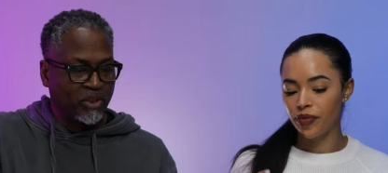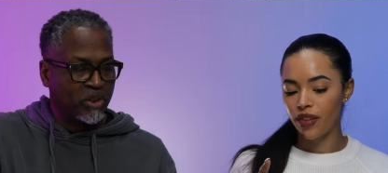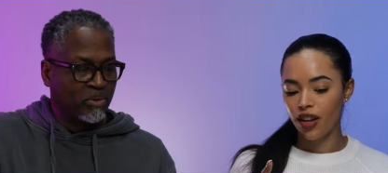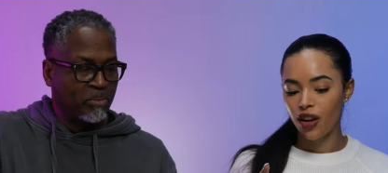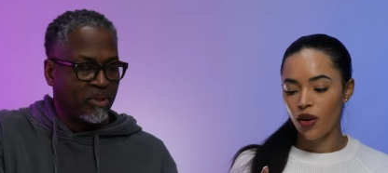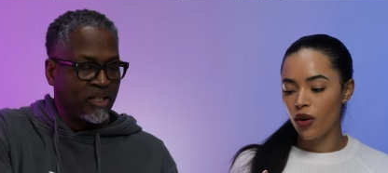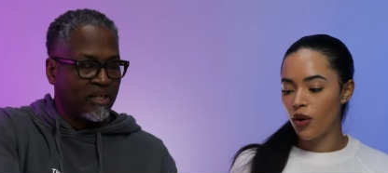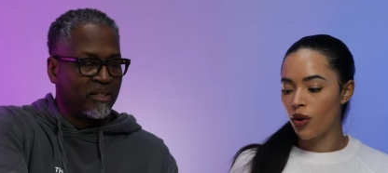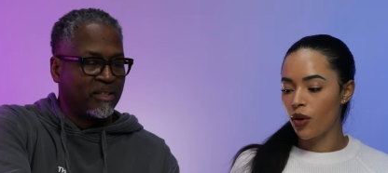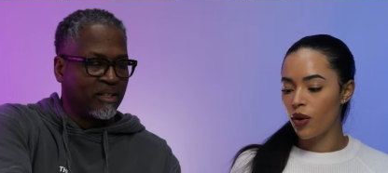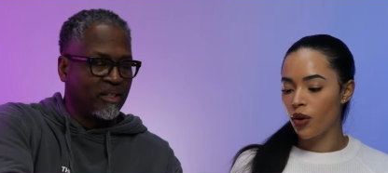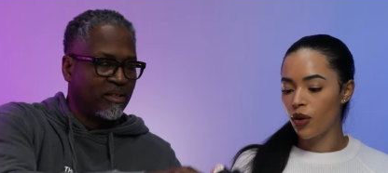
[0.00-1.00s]
Speaker 1: Because you would be
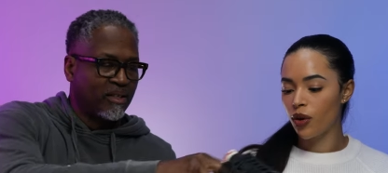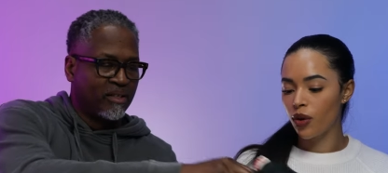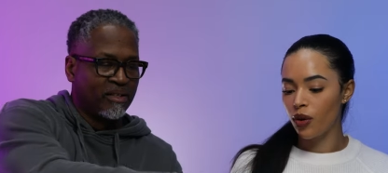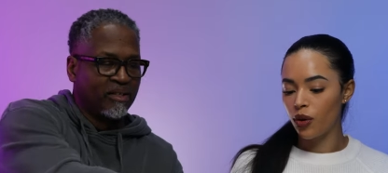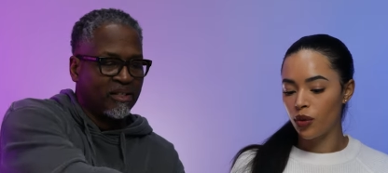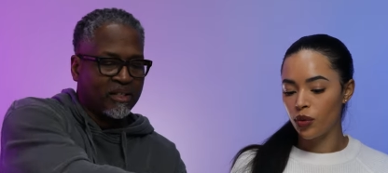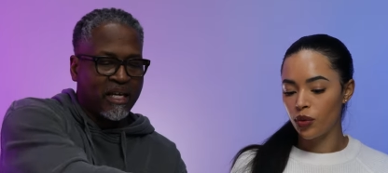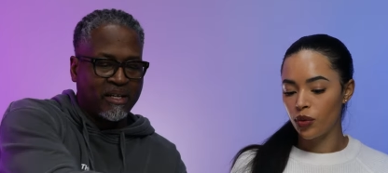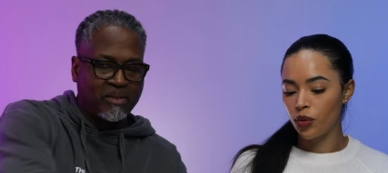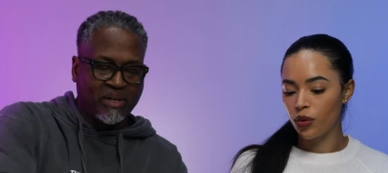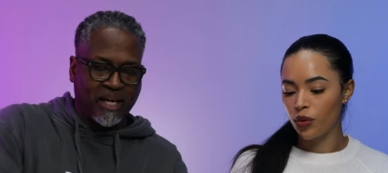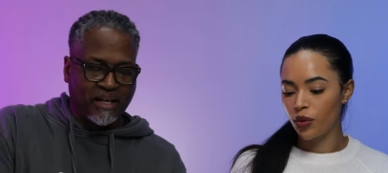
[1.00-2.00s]
there to hear. This is how
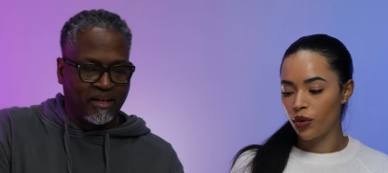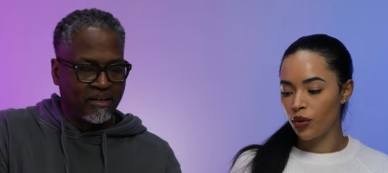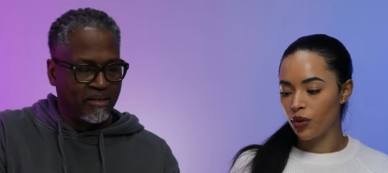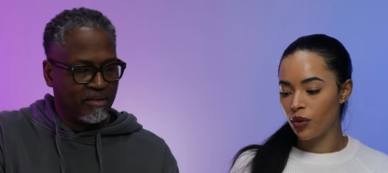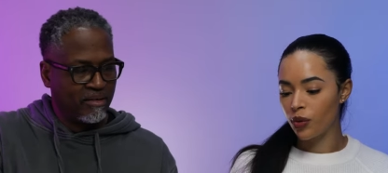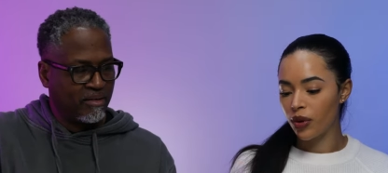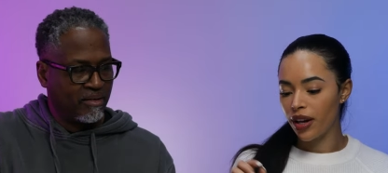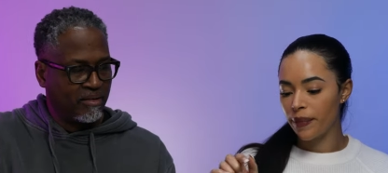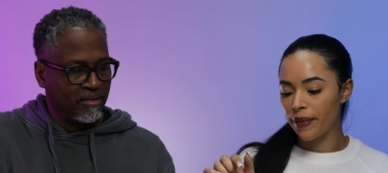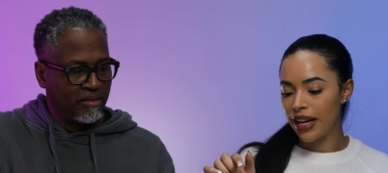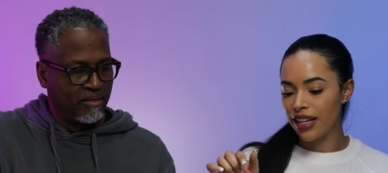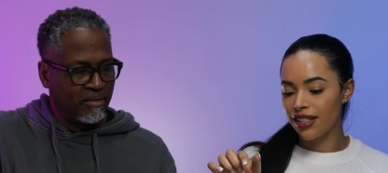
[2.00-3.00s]
you had it.
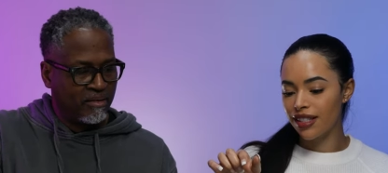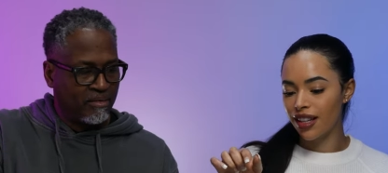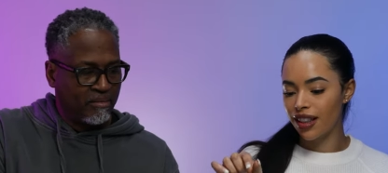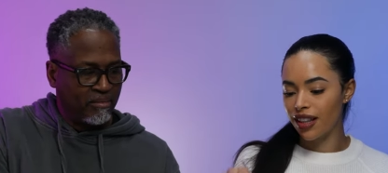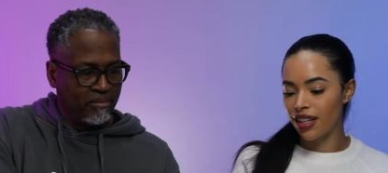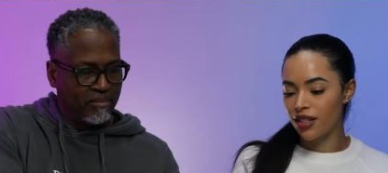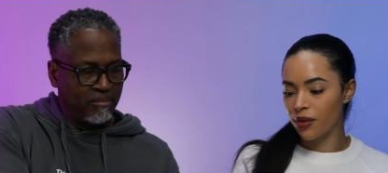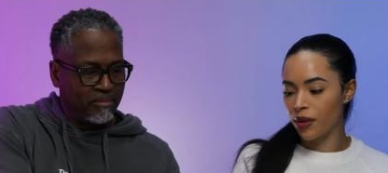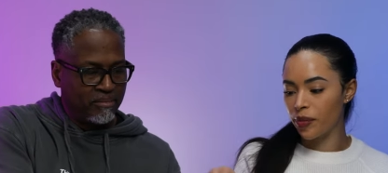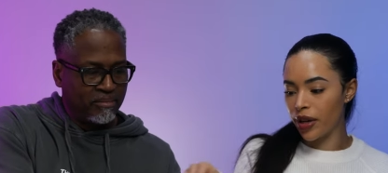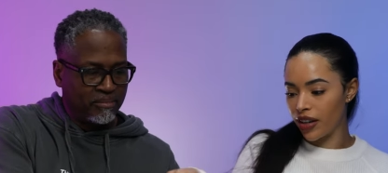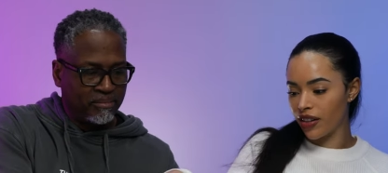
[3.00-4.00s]
Speaker 2: What makes this
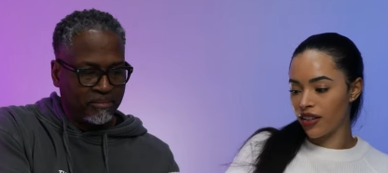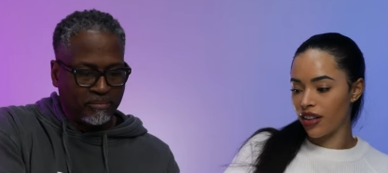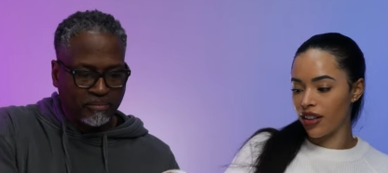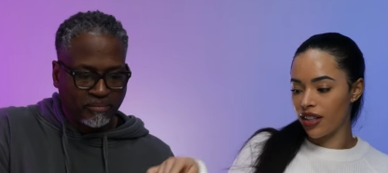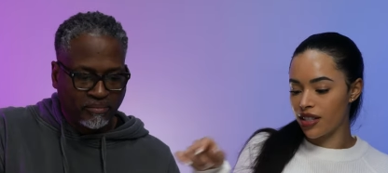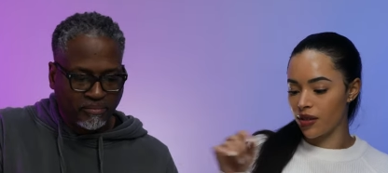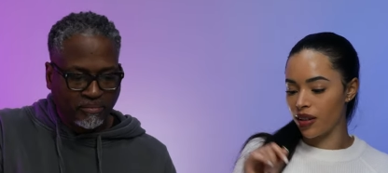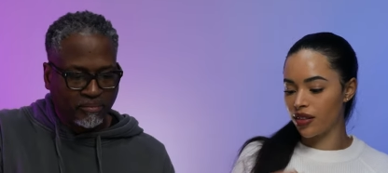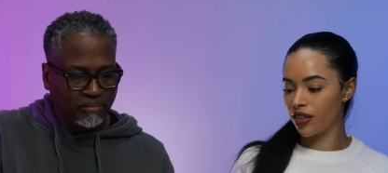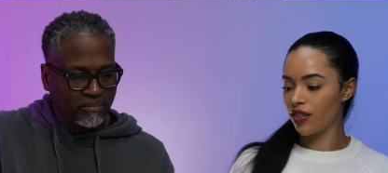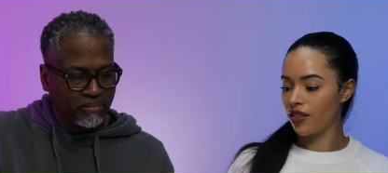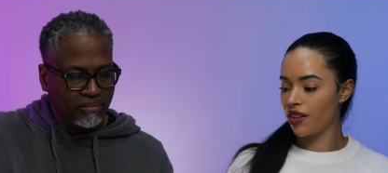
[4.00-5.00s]
one better than this
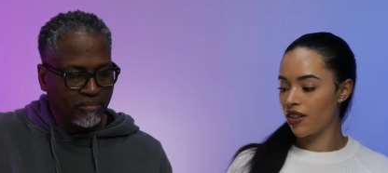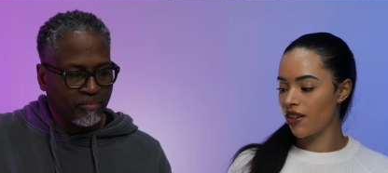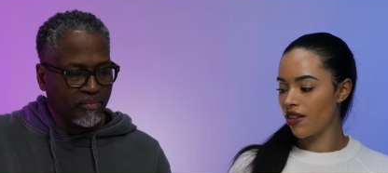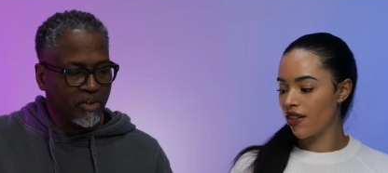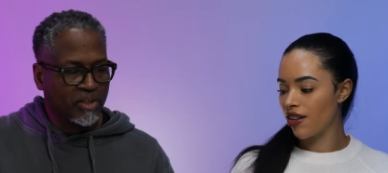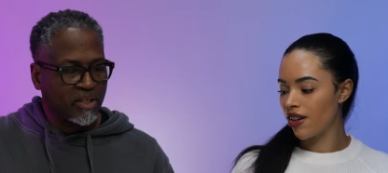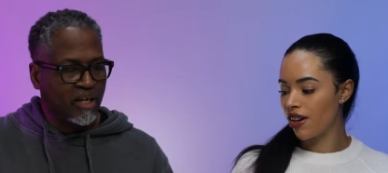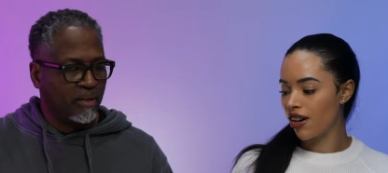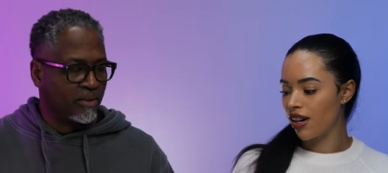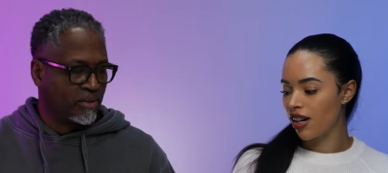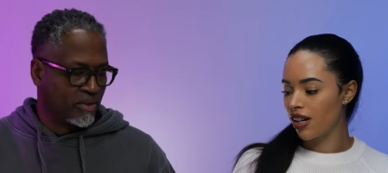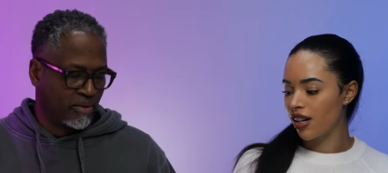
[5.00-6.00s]
one?
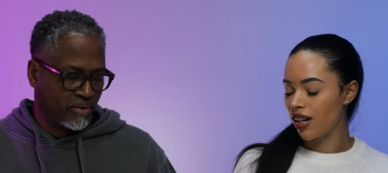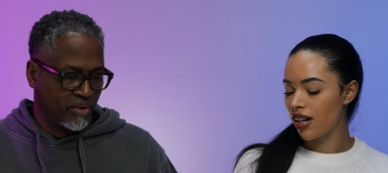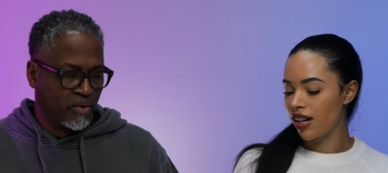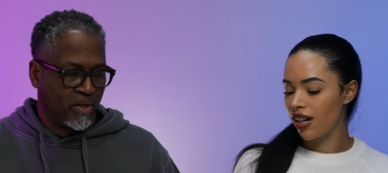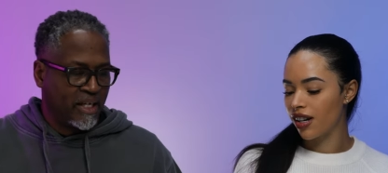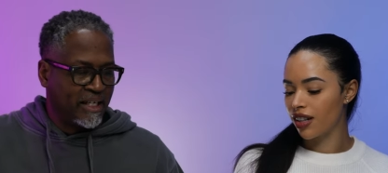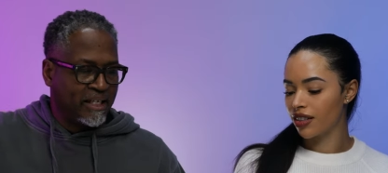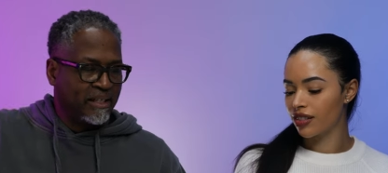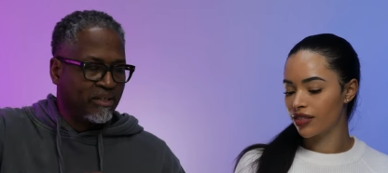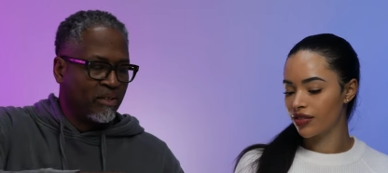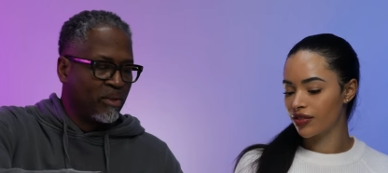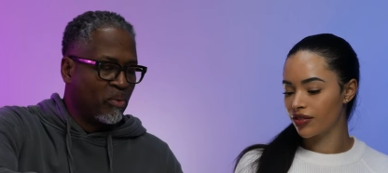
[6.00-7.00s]
Speaker 1: Colors.
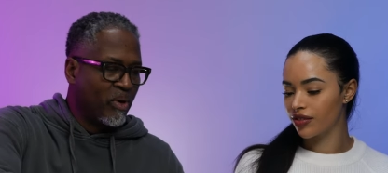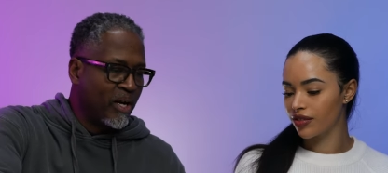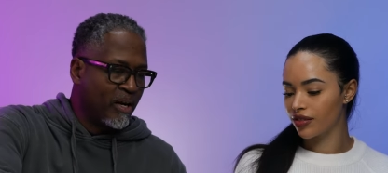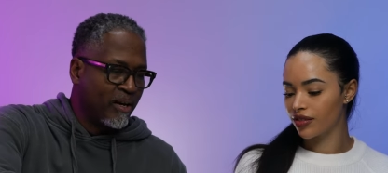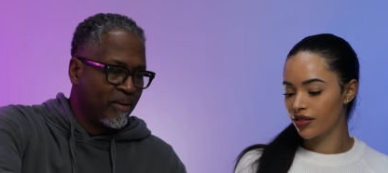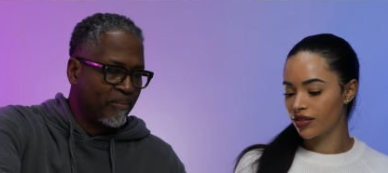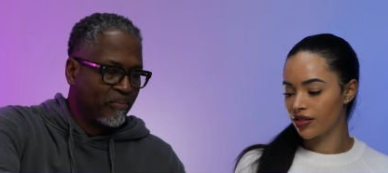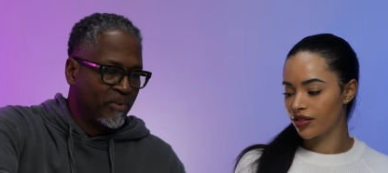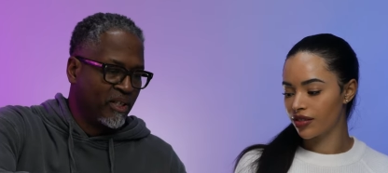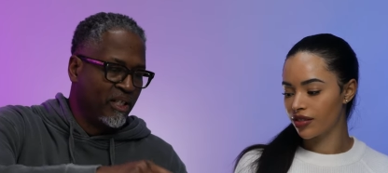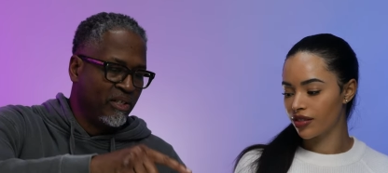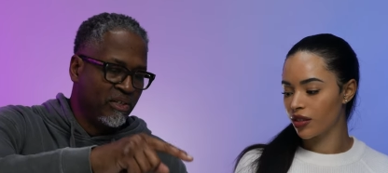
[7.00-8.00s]
Easier to wear,
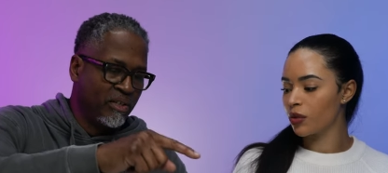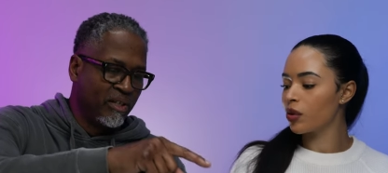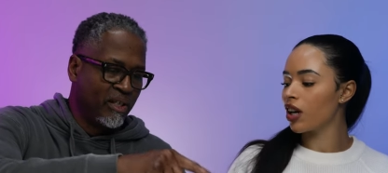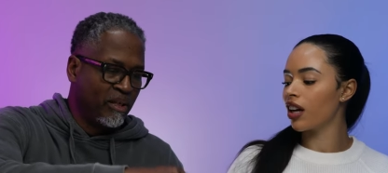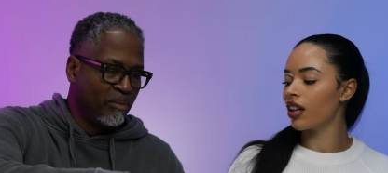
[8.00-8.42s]
easier to keep